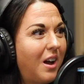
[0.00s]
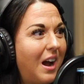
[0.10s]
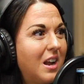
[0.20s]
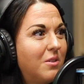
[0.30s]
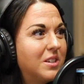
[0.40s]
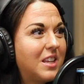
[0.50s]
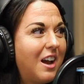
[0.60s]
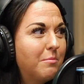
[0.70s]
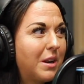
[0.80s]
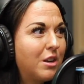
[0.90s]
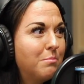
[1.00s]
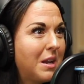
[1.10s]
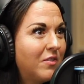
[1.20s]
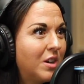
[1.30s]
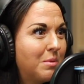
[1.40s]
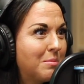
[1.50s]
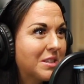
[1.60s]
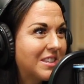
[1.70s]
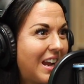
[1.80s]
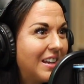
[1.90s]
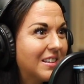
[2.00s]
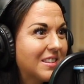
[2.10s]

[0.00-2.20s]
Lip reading: I always have, but I don't make very many mistakes.